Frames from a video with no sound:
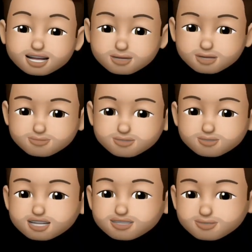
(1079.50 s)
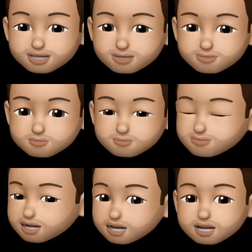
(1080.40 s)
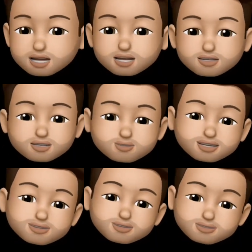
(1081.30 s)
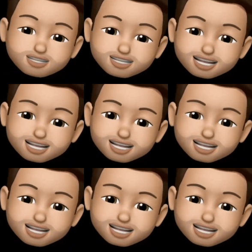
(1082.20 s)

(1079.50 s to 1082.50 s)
up for today's video. Those who are new to the channel,